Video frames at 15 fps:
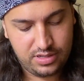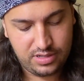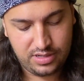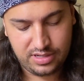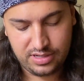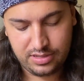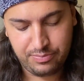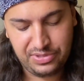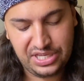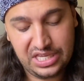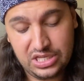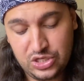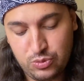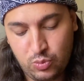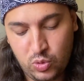Biggie
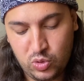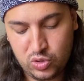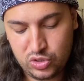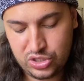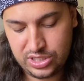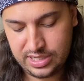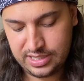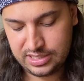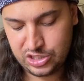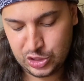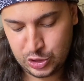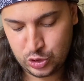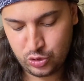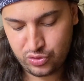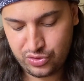Smalls. It's a
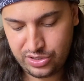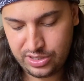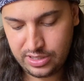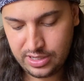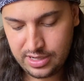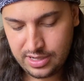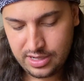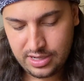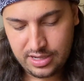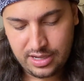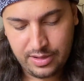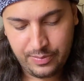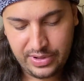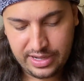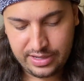story
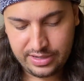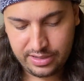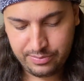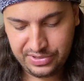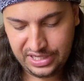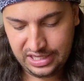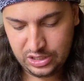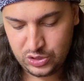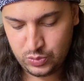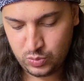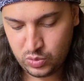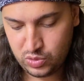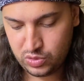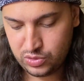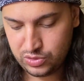about Biggie
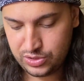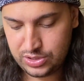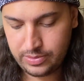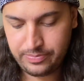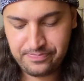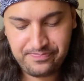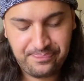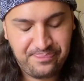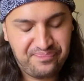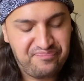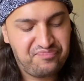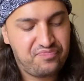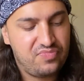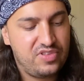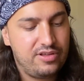Smalls,
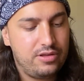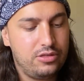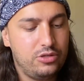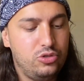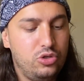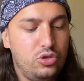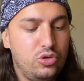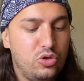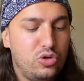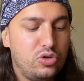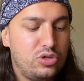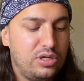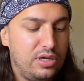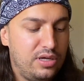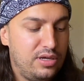the New
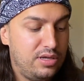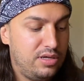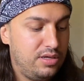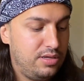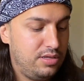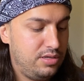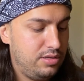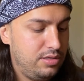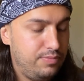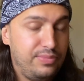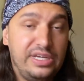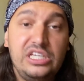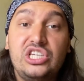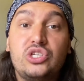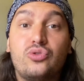York
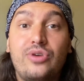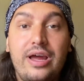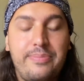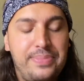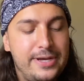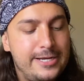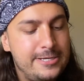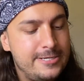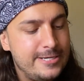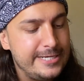based rapper